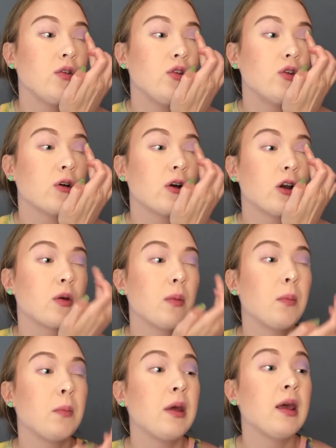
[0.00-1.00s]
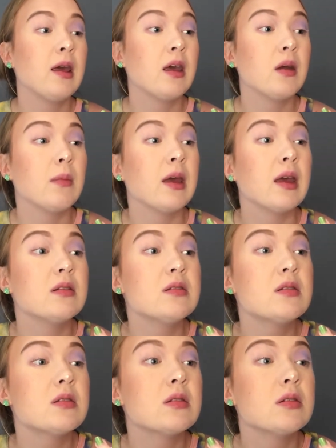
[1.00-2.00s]
dark
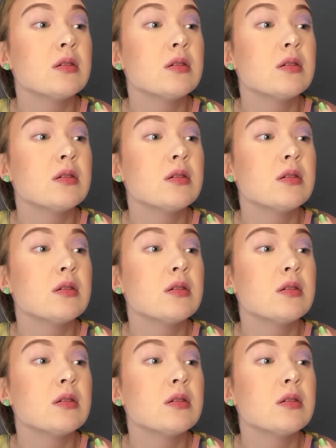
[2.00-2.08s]
pigment.